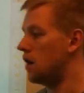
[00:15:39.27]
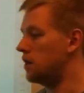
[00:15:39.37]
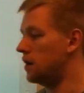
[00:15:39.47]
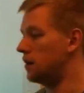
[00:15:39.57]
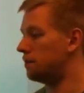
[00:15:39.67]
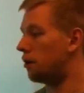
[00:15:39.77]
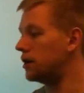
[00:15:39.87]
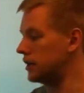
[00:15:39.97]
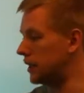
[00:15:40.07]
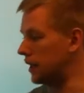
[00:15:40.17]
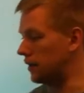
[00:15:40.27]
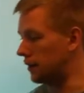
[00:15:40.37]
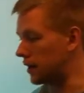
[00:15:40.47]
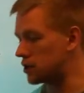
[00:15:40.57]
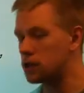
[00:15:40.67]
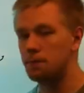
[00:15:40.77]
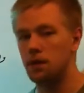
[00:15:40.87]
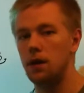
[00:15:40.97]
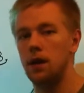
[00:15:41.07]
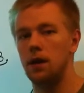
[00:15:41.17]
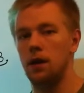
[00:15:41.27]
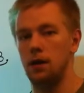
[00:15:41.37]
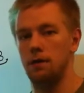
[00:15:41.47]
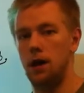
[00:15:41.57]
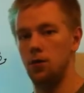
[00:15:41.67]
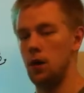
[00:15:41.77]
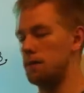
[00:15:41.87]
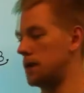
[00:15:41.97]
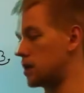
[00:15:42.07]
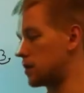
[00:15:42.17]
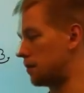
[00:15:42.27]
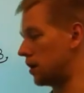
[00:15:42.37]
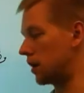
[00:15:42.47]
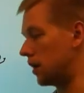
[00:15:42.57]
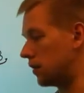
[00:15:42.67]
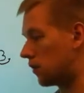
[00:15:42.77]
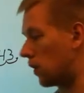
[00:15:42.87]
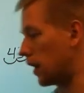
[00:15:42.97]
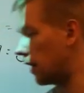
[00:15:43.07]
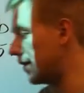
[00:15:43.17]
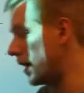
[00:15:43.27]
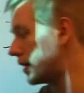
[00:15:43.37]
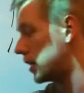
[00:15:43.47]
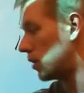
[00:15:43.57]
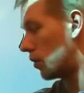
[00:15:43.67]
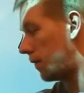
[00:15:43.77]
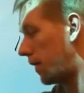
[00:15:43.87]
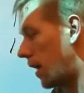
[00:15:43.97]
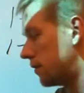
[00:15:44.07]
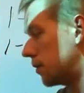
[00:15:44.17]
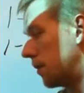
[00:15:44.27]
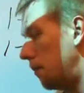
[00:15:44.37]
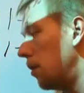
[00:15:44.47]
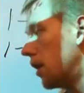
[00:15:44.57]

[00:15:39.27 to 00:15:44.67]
And then part D, that's just plugging in. Evaluate means to plug in. So I have x equal to 5, so I'm going to